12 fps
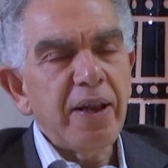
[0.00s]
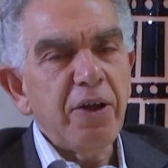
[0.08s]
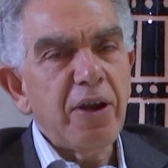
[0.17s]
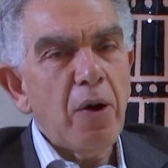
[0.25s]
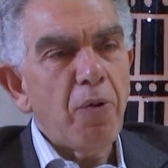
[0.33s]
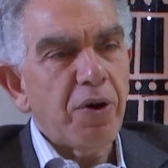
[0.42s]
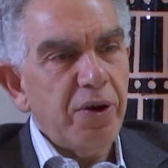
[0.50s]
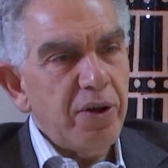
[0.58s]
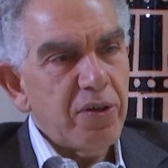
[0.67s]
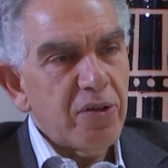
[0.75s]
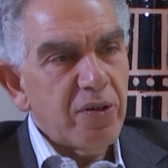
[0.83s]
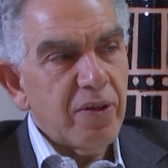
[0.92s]
an
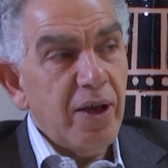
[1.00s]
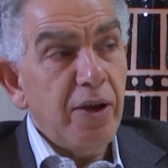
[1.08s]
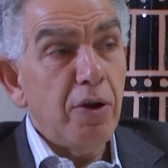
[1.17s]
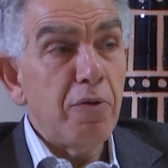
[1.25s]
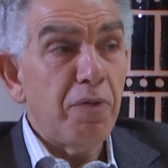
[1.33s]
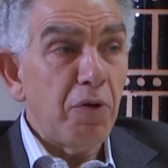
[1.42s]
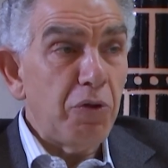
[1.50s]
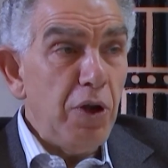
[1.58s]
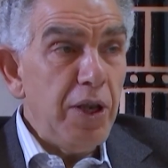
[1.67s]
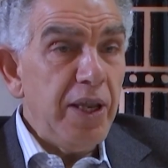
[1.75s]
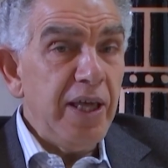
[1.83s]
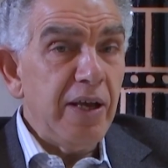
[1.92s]
awareness, and
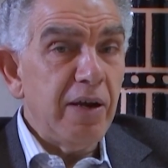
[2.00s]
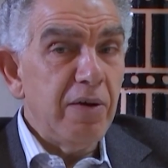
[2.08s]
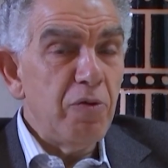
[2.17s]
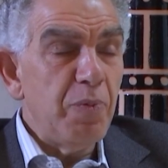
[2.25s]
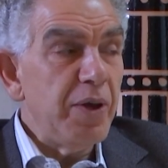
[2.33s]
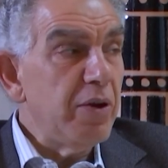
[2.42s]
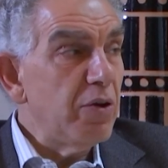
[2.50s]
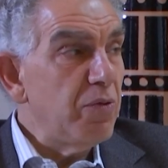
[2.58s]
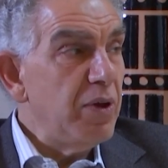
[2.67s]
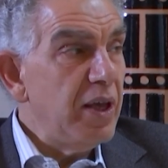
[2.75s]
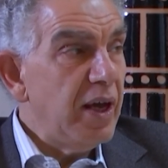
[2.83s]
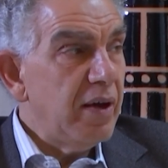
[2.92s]
unfortunately it comes because
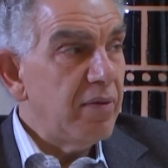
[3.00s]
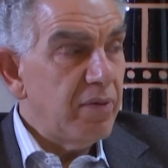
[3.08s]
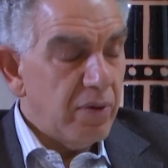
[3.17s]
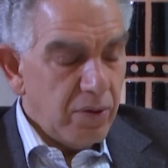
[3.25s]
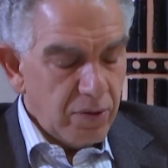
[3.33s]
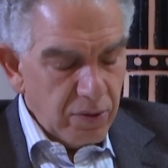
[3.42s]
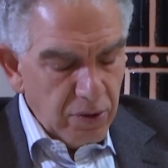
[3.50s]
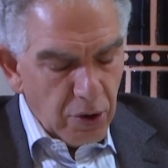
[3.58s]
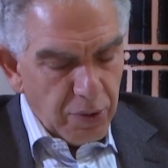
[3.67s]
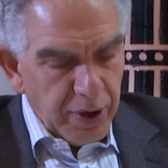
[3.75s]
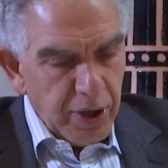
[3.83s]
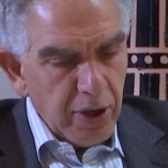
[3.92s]
we have the
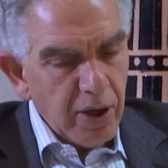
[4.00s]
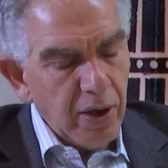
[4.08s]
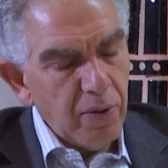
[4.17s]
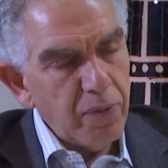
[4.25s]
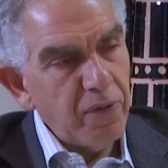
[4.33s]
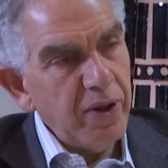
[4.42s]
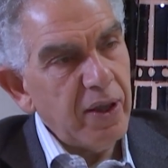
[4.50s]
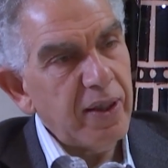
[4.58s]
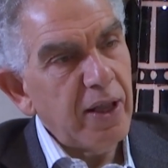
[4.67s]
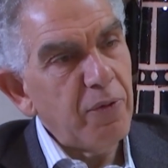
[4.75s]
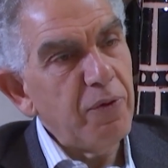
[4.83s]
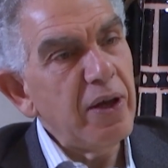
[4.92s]
Ukrainian conflict,
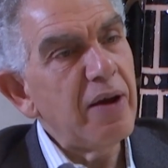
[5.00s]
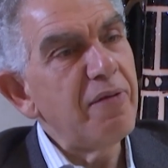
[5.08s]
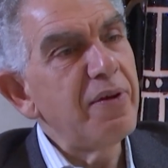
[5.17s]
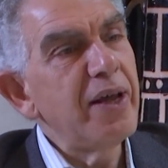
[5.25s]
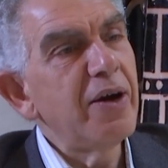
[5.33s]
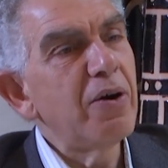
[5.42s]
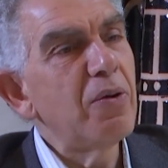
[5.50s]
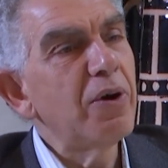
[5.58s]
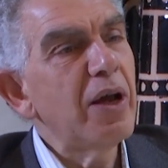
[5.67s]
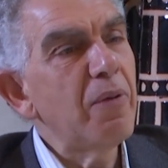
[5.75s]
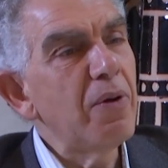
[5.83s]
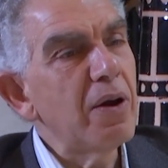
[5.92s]
that we have now
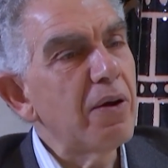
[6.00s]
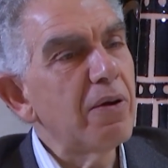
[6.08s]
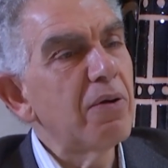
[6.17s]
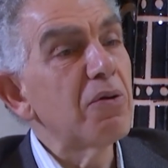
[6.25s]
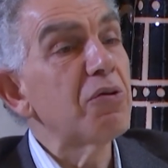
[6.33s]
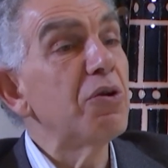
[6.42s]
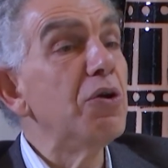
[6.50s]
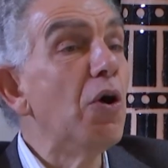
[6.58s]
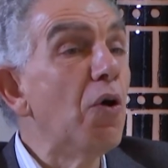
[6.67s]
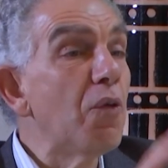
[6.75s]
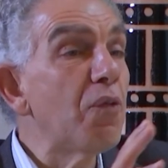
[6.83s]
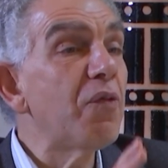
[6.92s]
what I will call the
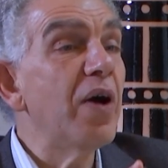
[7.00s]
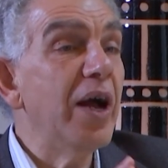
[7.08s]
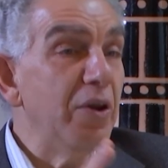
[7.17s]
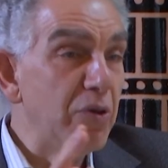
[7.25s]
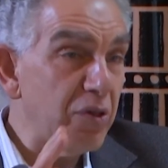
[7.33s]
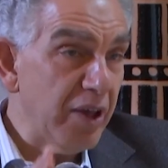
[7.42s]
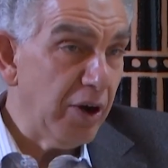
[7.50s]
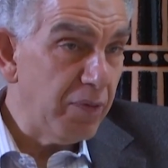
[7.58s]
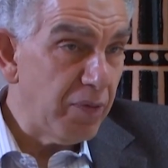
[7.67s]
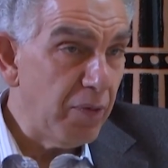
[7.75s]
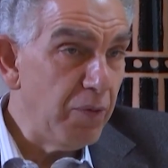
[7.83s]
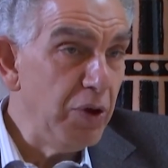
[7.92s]
North and the
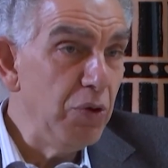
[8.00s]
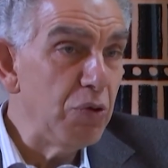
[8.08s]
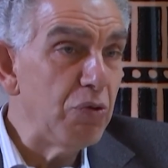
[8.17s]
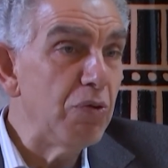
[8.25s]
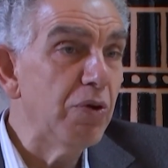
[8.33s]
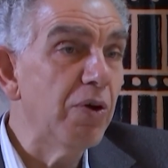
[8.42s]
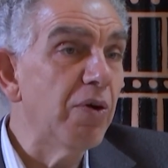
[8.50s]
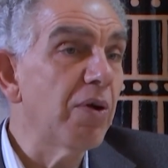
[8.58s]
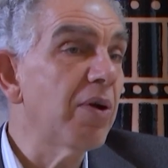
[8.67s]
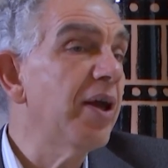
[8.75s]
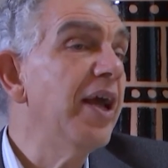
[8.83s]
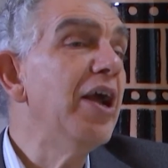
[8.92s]
South. We used to
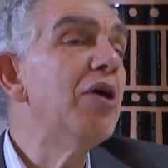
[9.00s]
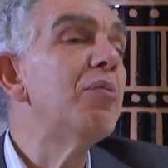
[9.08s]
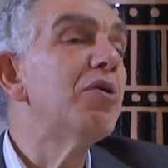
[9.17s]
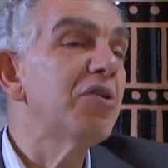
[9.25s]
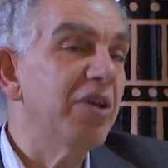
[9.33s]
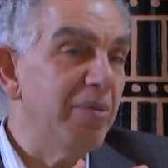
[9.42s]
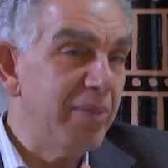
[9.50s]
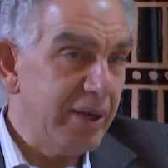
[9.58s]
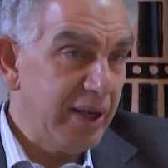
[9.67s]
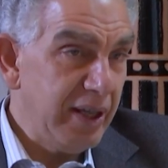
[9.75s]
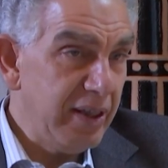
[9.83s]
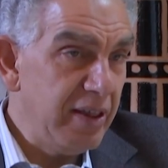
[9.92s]
call emerging
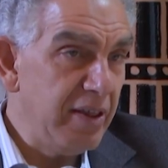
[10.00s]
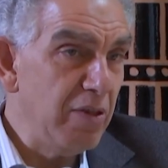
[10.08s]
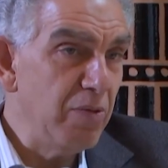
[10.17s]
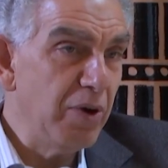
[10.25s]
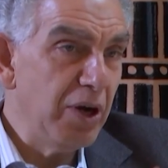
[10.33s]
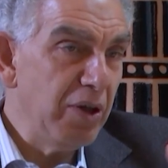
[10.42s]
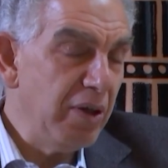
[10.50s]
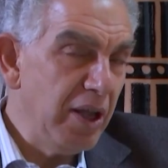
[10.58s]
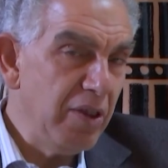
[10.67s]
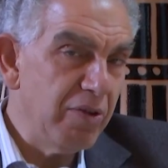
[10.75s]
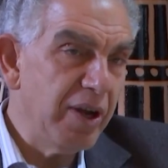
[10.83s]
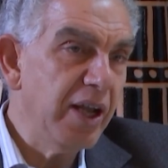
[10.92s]
markets. This is why
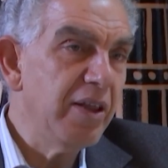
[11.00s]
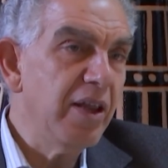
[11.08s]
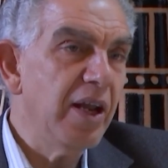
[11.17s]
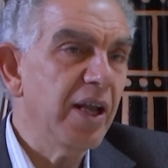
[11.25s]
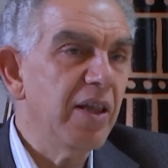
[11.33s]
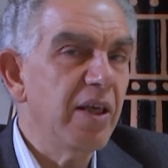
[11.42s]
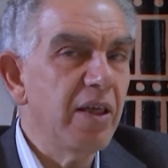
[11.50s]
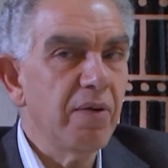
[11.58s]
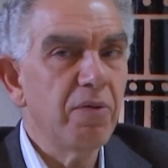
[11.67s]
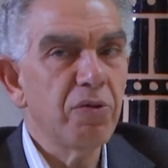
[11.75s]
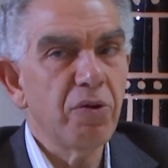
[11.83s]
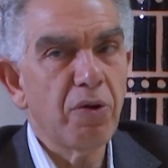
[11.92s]
in the 1990s there
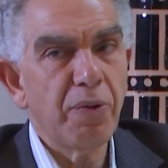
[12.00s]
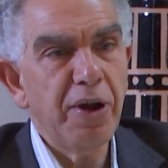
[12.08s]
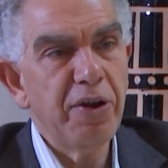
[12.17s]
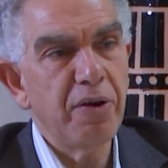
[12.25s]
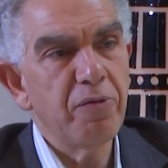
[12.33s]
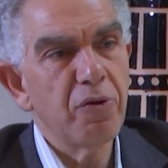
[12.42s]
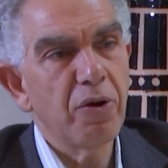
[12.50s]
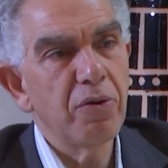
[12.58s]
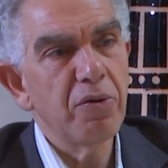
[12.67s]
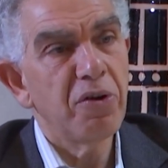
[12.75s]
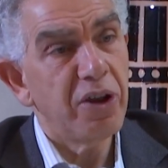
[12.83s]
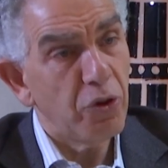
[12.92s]
was a creation of the
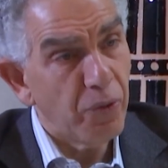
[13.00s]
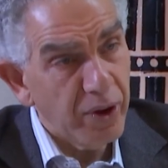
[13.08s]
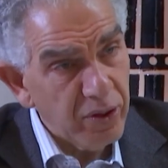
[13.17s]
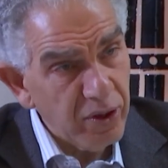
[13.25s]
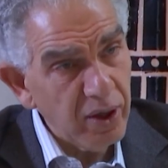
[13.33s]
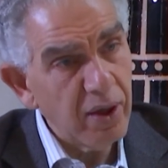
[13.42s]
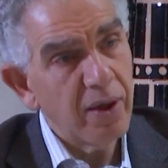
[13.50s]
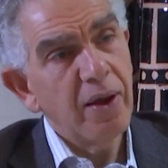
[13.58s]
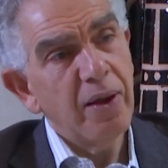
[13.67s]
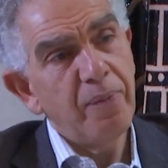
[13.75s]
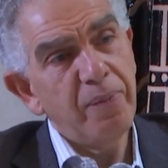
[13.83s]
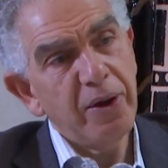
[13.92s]
G20,
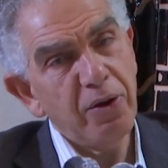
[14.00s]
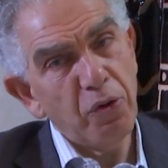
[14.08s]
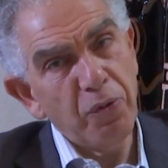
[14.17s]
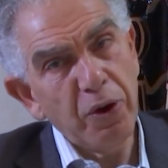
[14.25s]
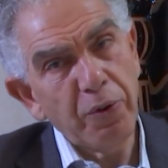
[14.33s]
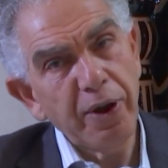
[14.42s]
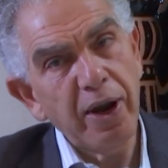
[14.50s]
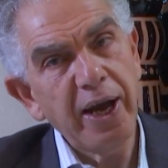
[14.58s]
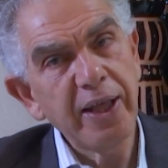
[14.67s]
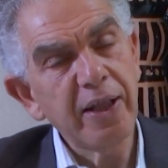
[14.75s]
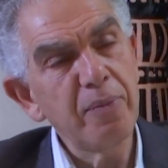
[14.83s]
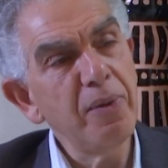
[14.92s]
because we
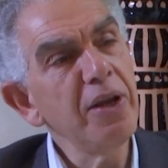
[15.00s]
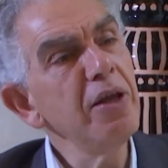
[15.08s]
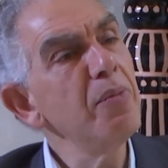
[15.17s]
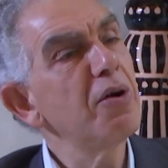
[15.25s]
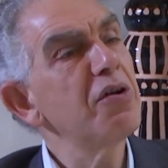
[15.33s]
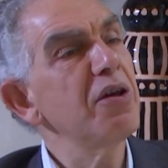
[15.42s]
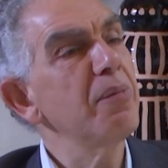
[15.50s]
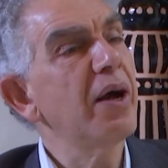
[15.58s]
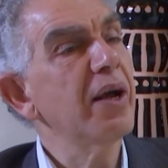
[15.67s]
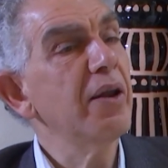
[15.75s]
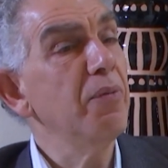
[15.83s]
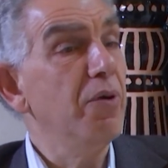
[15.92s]
realized that many emerging
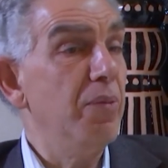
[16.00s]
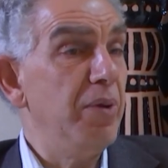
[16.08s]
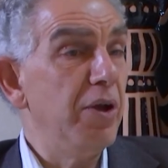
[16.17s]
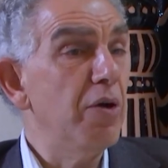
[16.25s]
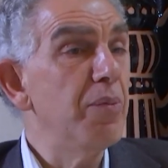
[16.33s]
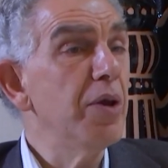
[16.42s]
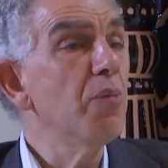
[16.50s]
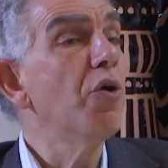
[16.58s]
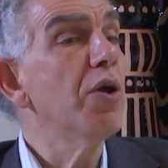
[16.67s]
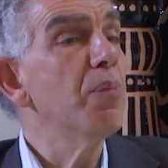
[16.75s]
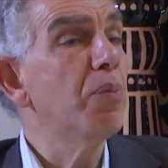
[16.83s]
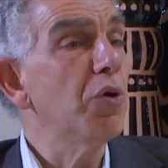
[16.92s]
markets were becoming more
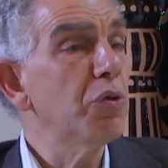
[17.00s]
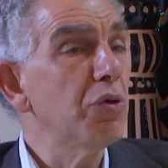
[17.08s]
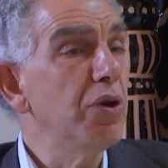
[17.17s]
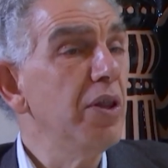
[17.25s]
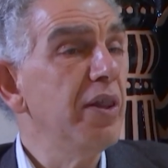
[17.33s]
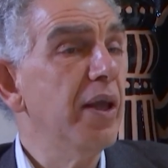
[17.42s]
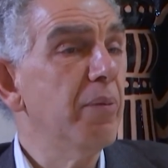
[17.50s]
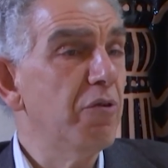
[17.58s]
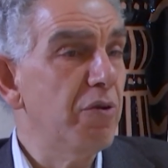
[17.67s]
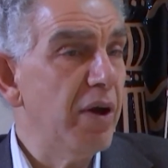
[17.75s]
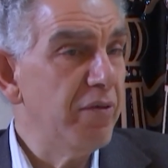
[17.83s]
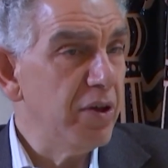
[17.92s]
important in terms of
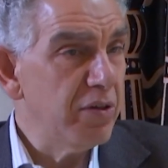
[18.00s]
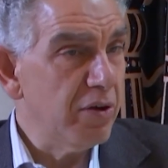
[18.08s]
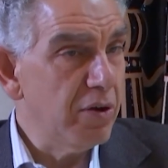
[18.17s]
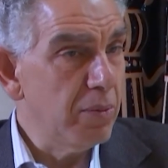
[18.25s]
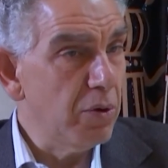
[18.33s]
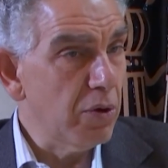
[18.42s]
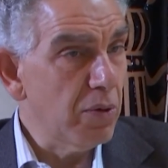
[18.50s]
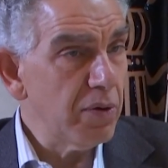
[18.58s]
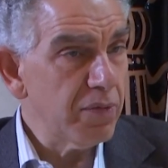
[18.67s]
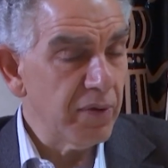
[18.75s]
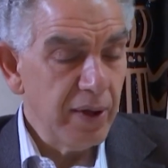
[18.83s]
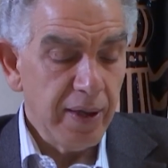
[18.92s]
driving the global
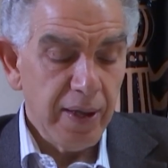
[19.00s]
growth.